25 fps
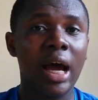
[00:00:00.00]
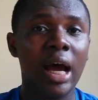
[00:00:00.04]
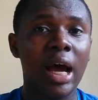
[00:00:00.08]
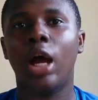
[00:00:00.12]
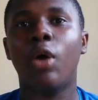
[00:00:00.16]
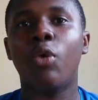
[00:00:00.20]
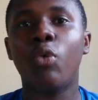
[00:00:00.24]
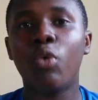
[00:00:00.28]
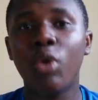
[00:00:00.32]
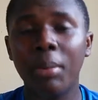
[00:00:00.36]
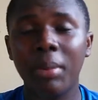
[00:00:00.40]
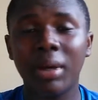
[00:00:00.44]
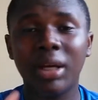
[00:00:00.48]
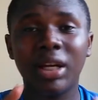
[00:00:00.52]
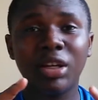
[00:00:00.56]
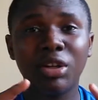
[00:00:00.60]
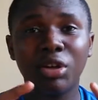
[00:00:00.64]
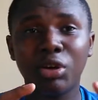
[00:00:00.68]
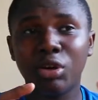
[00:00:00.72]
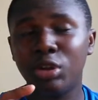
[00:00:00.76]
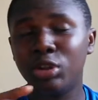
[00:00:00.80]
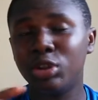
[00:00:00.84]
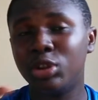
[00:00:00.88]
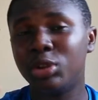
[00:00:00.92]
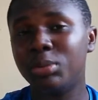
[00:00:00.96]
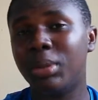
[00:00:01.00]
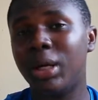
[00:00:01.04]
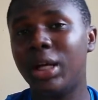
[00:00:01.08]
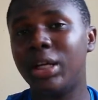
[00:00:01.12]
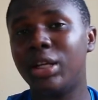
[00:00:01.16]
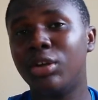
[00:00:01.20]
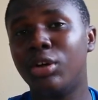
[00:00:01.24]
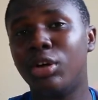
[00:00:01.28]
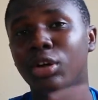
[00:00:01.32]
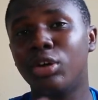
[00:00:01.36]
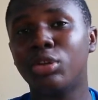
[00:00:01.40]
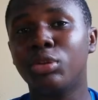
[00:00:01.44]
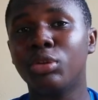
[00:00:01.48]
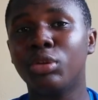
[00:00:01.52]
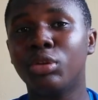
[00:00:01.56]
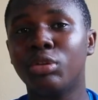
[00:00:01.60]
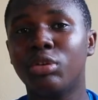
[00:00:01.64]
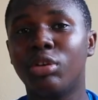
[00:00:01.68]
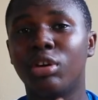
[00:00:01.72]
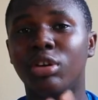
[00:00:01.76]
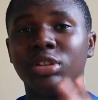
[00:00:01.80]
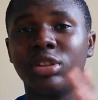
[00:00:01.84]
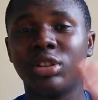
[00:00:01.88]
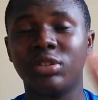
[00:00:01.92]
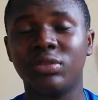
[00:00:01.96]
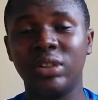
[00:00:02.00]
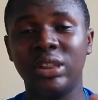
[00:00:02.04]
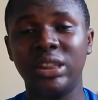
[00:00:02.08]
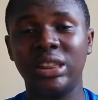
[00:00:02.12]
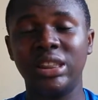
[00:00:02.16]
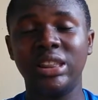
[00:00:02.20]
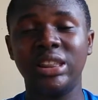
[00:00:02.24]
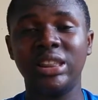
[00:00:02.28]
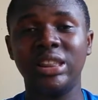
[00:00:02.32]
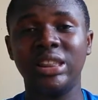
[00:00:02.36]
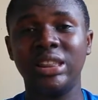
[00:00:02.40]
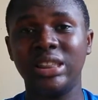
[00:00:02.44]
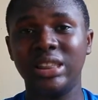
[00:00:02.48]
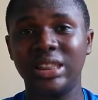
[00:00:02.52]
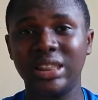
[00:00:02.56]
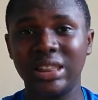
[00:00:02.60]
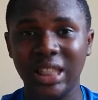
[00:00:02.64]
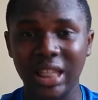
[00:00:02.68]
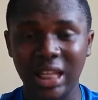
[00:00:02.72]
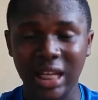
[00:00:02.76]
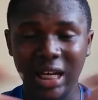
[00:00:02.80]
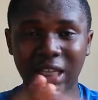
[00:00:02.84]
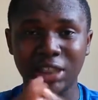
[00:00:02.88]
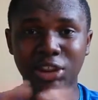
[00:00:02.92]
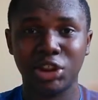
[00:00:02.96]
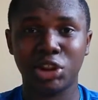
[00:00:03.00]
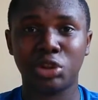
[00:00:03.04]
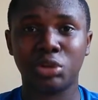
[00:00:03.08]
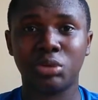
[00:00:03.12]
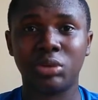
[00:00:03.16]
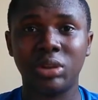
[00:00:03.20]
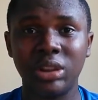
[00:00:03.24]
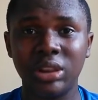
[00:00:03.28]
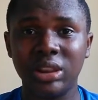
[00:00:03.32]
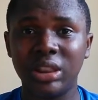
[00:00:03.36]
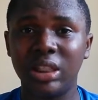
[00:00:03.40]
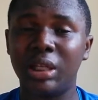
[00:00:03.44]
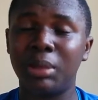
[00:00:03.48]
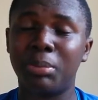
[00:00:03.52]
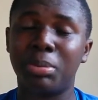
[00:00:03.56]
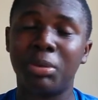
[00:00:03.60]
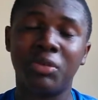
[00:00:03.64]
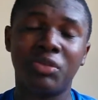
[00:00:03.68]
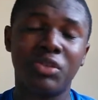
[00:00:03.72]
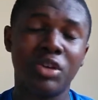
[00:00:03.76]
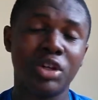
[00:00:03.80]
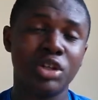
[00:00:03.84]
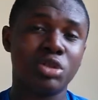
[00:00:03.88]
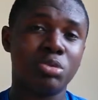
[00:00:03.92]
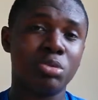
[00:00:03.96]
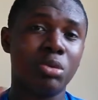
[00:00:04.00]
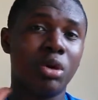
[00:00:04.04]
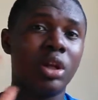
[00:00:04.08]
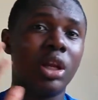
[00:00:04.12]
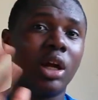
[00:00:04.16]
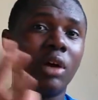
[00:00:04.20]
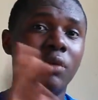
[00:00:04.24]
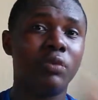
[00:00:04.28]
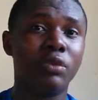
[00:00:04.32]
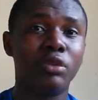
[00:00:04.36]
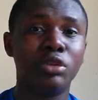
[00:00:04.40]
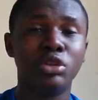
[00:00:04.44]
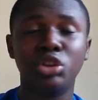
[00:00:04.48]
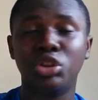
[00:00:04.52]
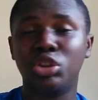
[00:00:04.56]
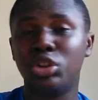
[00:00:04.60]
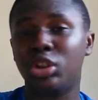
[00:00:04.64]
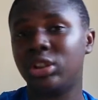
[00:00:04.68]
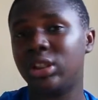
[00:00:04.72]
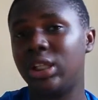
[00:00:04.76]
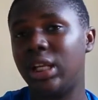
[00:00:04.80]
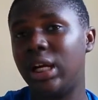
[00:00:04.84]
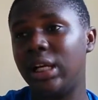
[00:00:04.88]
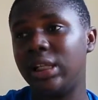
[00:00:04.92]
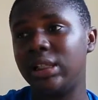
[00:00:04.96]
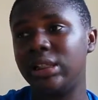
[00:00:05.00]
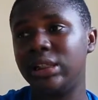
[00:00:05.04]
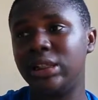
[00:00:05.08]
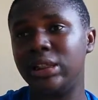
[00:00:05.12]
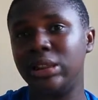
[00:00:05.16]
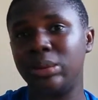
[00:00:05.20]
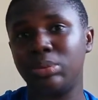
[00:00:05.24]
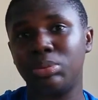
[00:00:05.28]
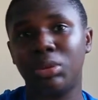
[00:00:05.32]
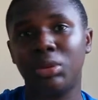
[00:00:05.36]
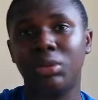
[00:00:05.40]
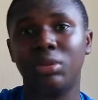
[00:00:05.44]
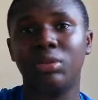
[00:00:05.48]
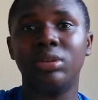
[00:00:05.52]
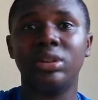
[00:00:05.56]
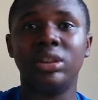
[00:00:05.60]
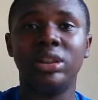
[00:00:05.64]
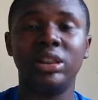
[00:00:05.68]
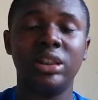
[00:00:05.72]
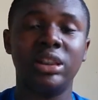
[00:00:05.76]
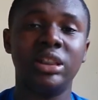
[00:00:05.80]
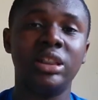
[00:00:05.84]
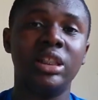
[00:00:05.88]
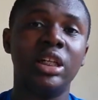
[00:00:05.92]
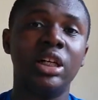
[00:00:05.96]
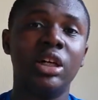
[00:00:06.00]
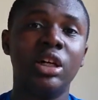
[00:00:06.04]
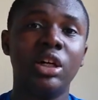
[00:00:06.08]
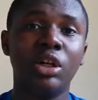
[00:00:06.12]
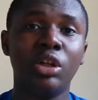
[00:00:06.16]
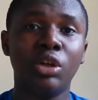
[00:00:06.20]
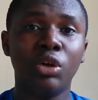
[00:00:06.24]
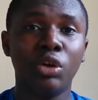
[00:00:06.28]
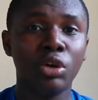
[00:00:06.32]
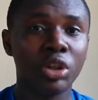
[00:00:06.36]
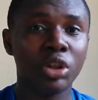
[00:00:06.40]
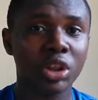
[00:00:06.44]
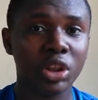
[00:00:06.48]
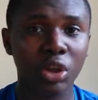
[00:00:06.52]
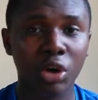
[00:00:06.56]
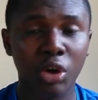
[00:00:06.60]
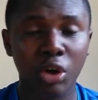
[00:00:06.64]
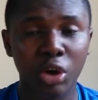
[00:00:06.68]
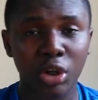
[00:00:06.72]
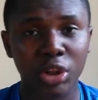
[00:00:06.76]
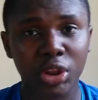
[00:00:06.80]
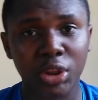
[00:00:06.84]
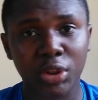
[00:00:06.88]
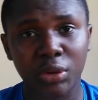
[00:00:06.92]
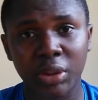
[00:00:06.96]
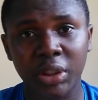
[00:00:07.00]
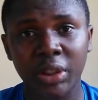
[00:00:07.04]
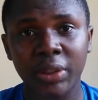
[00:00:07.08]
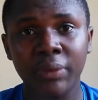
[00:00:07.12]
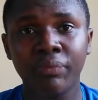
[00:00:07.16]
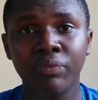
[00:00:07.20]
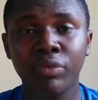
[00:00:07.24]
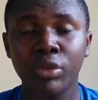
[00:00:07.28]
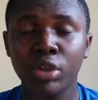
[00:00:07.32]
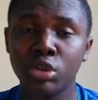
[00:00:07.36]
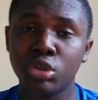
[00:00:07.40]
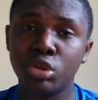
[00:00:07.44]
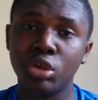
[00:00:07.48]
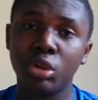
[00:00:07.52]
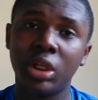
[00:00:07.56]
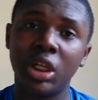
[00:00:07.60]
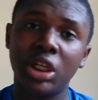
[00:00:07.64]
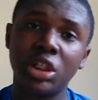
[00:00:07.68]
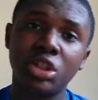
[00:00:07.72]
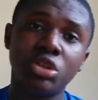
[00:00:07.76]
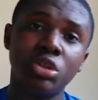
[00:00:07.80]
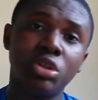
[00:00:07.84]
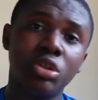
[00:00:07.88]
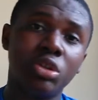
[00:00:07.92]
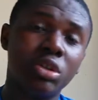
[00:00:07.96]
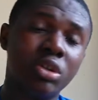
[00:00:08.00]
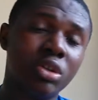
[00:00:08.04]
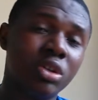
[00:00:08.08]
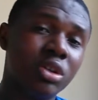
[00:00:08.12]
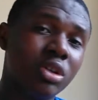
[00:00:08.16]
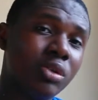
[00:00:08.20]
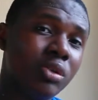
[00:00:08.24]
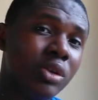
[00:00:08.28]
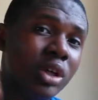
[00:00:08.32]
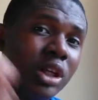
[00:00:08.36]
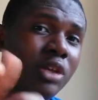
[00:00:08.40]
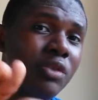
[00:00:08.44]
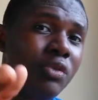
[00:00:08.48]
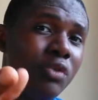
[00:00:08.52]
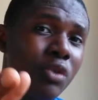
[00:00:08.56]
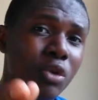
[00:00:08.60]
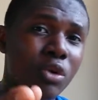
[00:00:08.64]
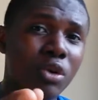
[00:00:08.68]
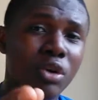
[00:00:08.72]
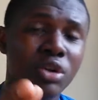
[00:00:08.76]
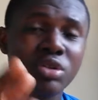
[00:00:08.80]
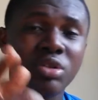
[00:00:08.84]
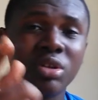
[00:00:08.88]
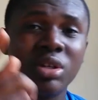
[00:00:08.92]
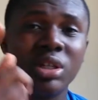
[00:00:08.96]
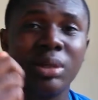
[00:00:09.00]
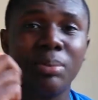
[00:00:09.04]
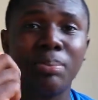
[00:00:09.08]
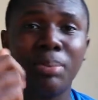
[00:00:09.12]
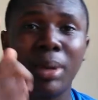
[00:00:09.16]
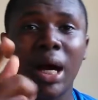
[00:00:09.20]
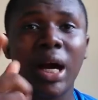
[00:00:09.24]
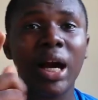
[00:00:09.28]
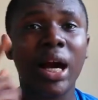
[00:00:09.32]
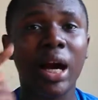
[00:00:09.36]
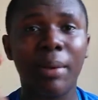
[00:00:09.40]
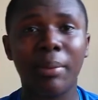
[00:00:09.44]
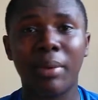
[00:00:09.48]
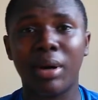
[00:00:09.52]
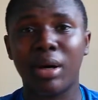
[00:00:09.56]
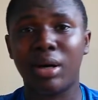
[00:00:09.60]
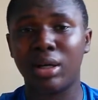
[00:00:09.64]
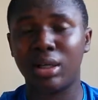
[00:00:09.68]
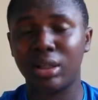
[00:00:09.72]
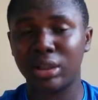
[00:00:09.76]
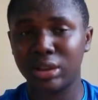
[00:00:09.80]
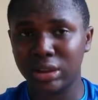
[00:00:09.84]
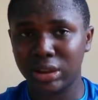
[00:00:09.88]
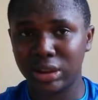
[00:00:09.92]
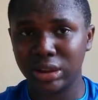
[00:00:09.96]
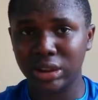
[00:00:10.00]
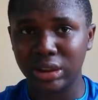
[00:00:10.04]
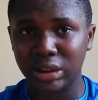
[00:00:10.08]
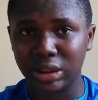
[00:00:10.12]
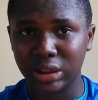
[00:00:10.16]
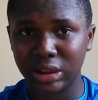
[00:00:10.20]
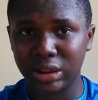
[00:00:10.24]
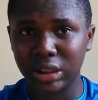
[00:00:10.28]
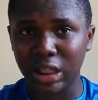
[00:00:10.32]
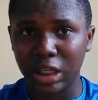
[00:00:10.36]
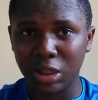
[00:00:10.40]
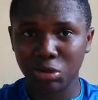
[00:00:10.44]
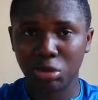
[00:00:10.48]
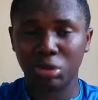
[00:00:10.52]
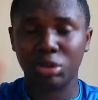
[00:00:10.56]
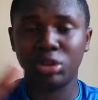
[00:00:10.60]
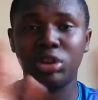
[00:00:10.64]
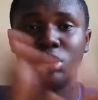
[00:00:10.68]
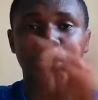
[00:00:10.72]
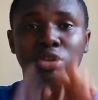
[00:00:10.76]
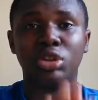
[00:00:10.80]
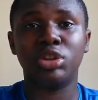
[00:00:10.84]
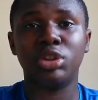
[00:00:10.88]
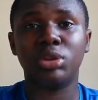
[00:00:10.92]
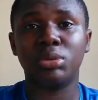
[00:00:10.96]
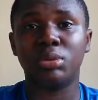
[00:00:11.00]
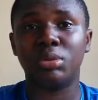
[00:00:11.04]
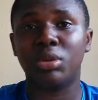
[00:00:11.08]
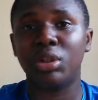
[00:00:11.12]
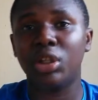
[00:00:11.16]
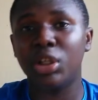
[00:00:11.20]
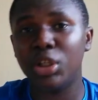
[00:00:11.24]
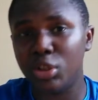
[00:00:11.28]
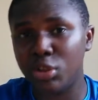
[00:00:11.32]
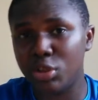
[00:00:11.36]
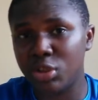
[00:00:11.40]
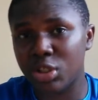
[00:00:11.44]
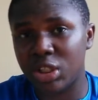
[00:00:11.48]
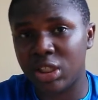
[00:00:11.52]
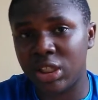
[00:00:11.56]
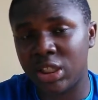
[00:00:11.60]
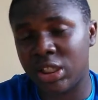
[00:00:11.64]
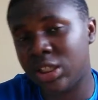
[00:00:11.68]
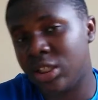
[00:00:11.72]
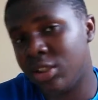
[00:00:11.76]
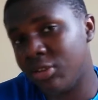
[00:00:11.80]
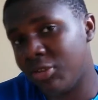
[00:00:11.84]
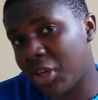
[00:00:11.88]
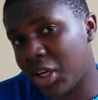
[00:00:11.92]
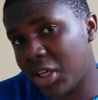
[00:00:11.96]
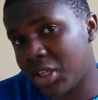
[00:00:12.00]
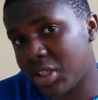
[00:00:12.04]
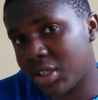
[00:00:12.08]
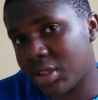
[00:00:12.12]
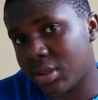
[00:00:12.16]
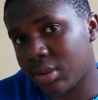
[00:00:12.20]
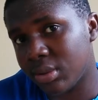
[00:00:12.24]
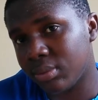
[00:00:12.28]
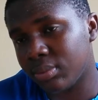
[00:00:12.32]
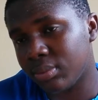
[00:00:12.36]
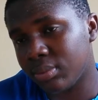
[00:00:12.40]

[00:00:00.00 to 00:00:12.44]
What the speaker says: and women are not going to buy the Hot Note because of the large screen. They prefer smaller phone, just like probably the Hot 3. So they should really focus on the back camera, since that's what you're going to really use in this device.